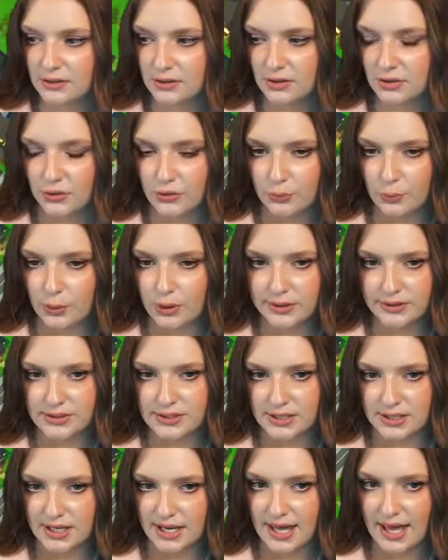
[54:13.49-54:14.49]
good one
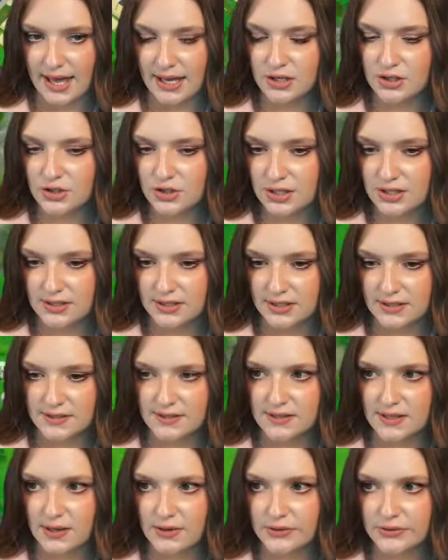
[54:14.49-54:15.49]
to catch because it
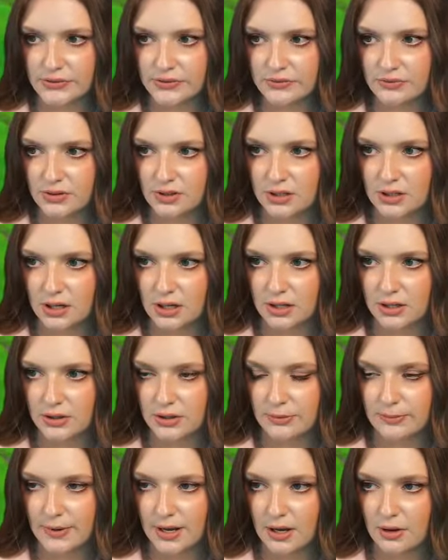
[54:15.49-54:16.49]
sells for a good
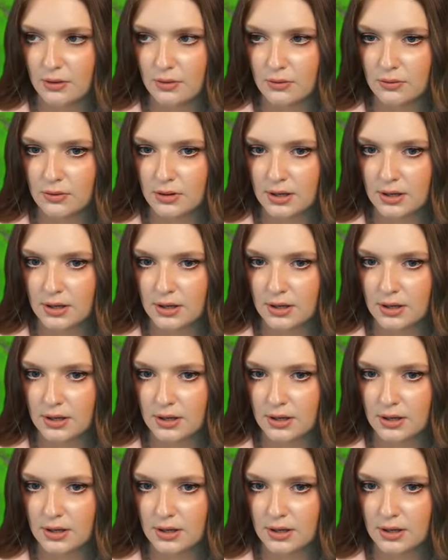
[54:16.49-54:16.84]
amount.